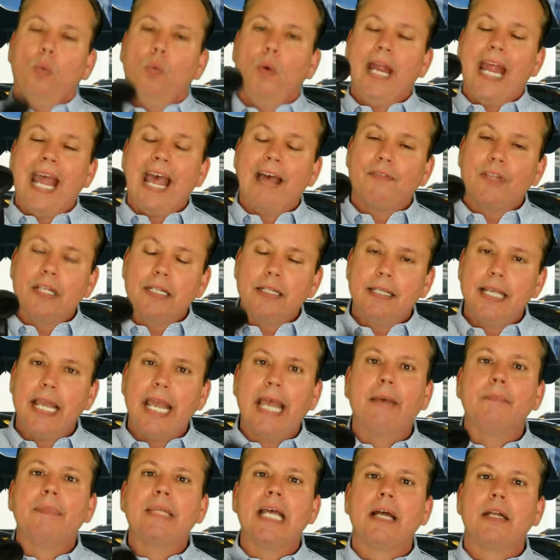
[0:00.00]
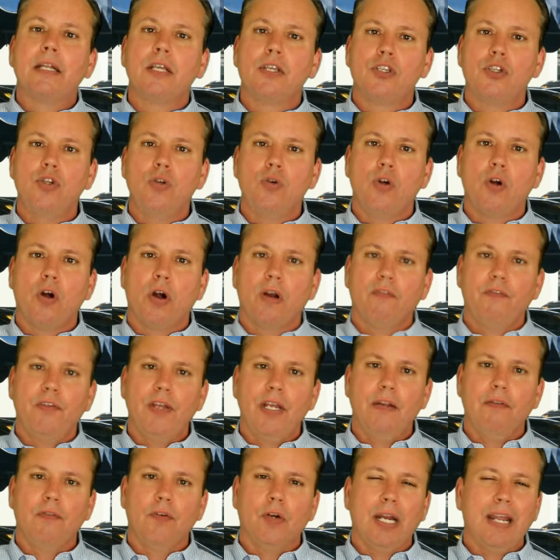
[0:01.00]
We have to tamp down his new car
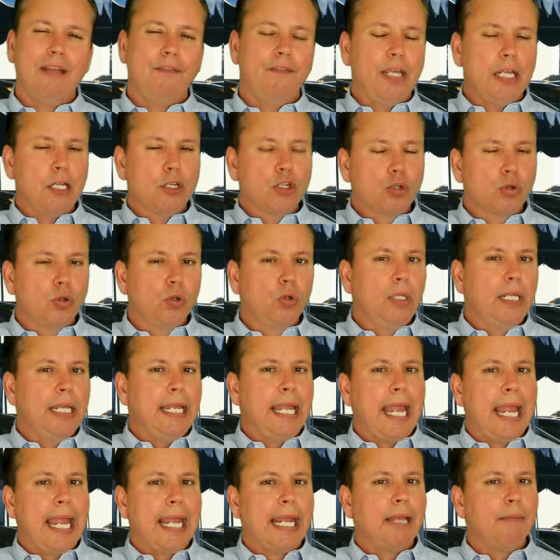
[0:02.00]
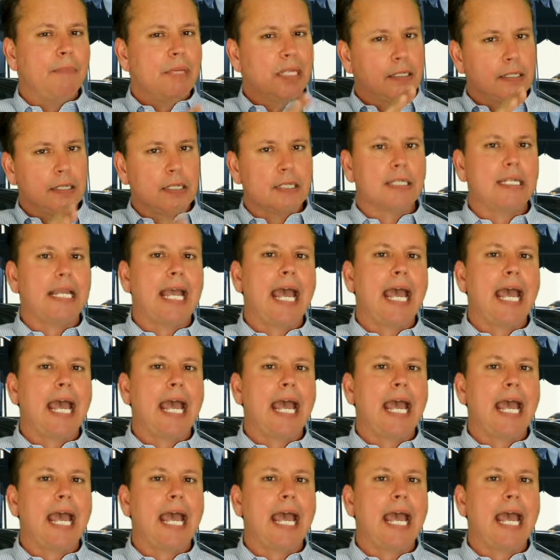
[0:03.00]
fever. If he truly can't come in till